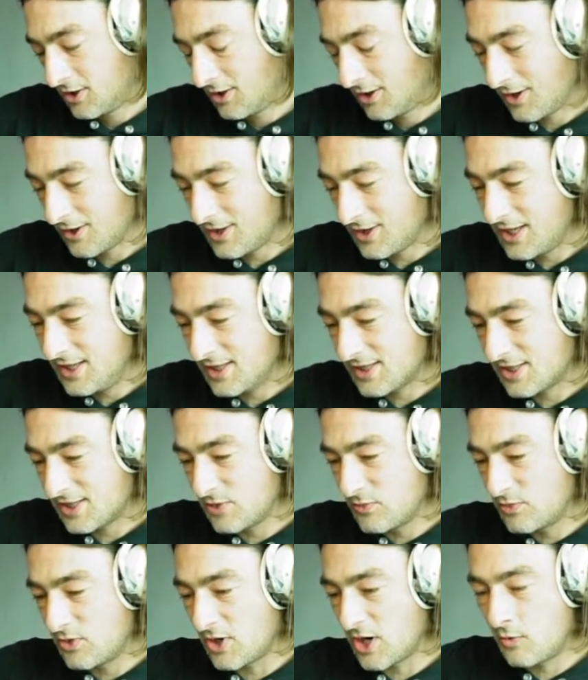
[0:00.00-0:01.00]
I think it's
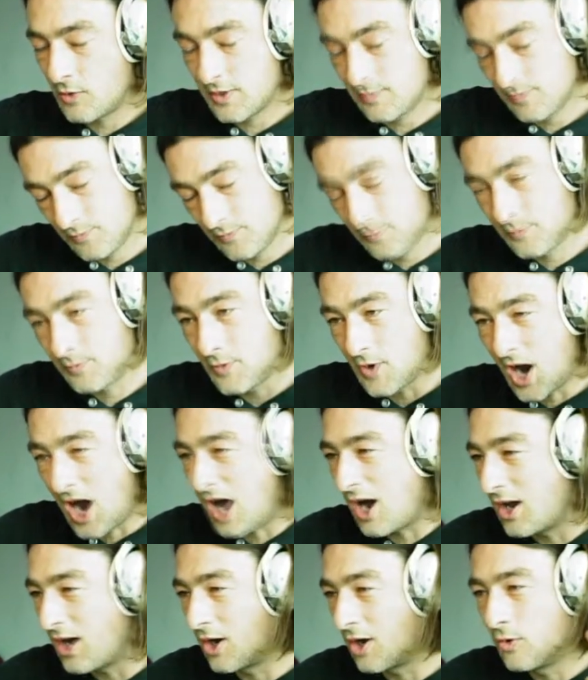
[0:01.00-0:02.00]
something, I want to
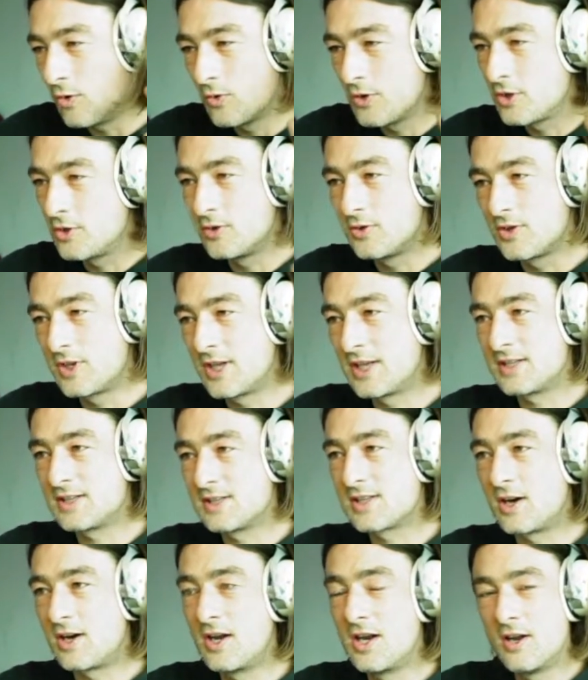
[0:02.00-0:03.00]
highlight all the good
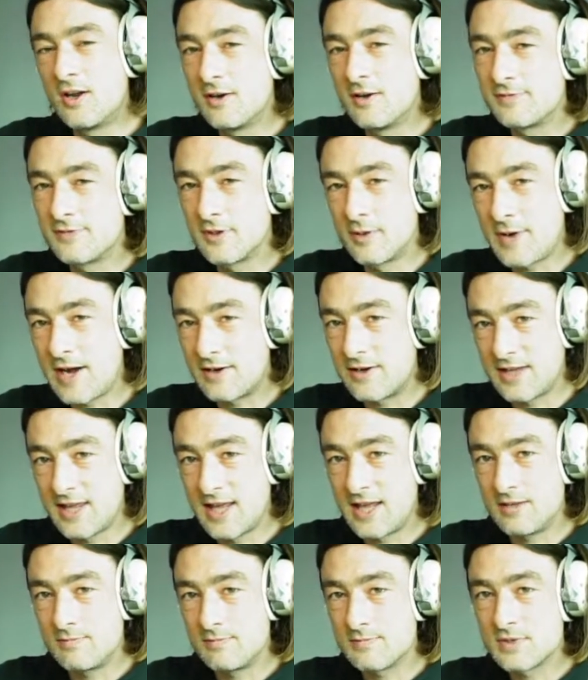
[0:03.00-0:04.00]
things that I love about
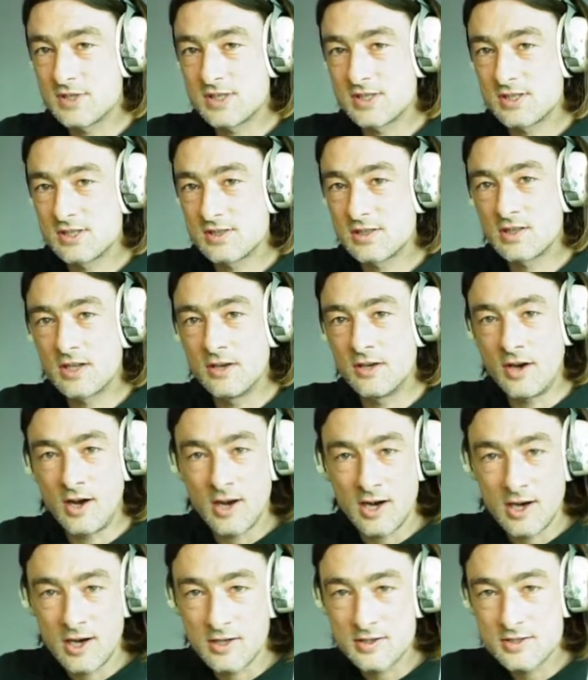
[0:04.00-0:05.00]
games and
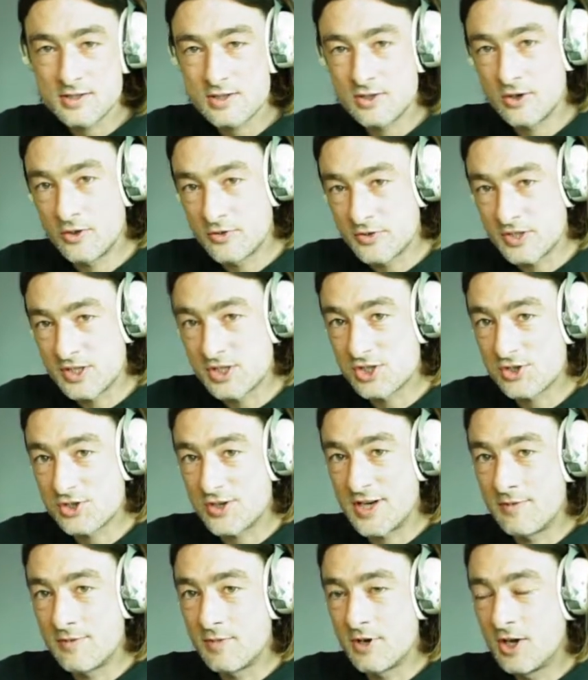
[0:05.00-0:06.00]
art on this
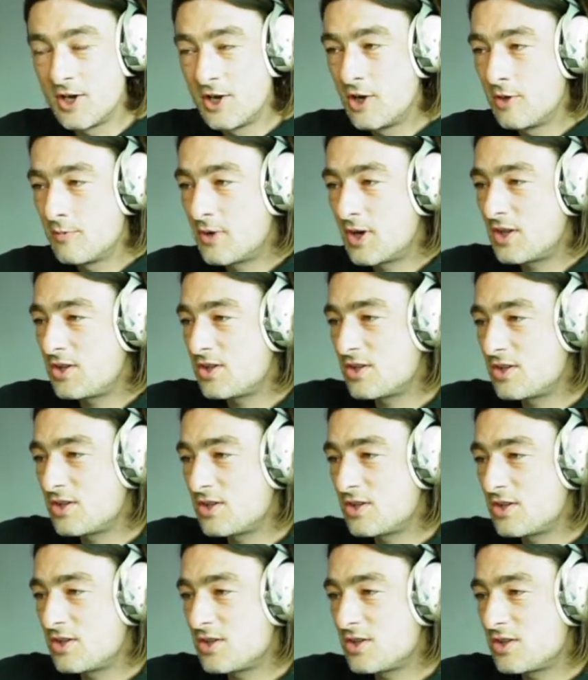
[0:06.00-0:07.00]
stream. But I
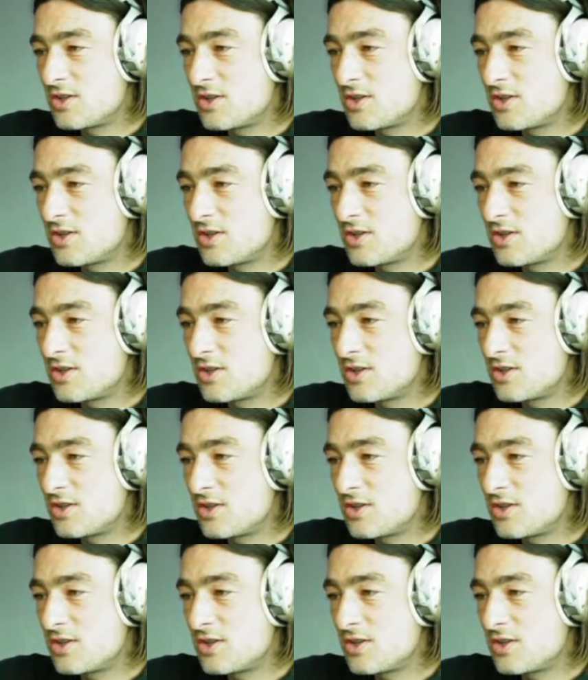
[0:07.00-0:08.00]
just was browsing
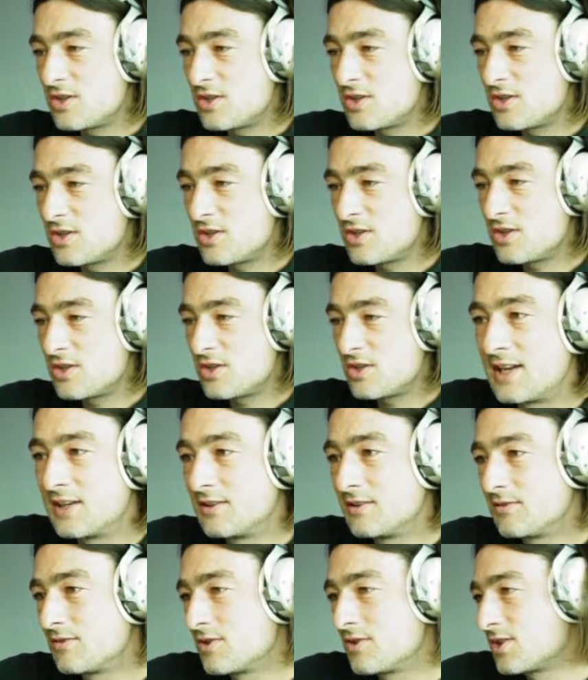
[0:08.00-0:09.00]
for a tier list
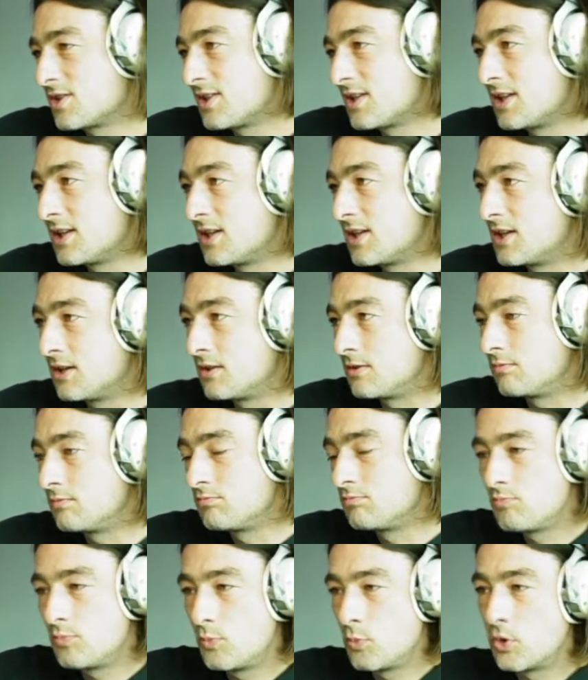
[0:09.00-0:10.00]
today, just thinking,
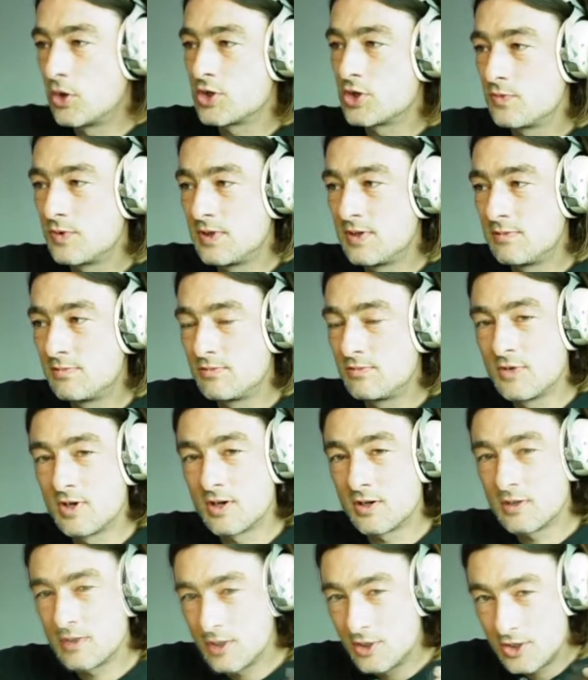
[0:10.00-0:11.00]
what should we,
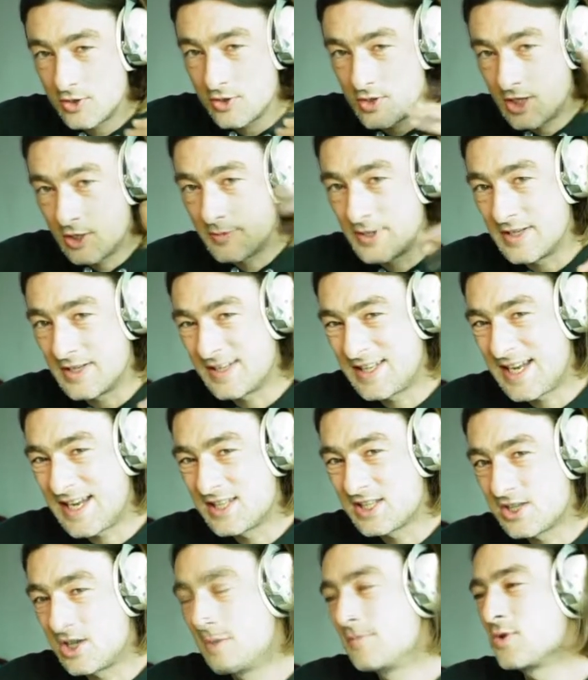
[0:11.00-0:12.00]
could do a little bit of
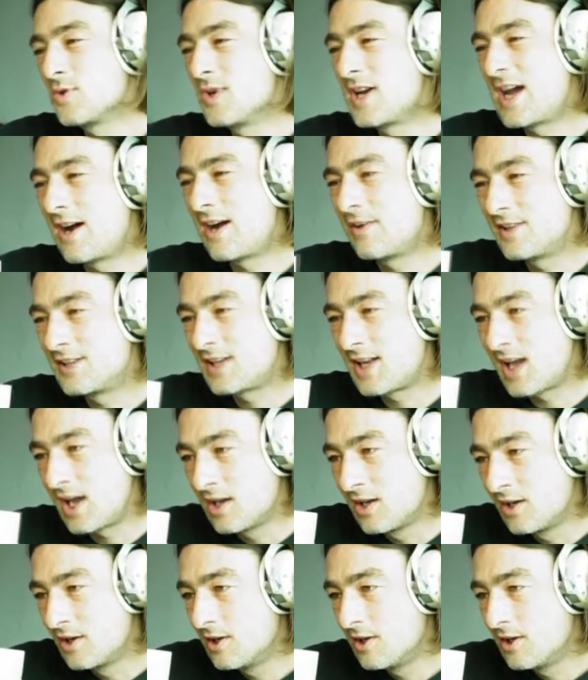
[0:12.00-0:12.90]
daytime, do an hour in the day.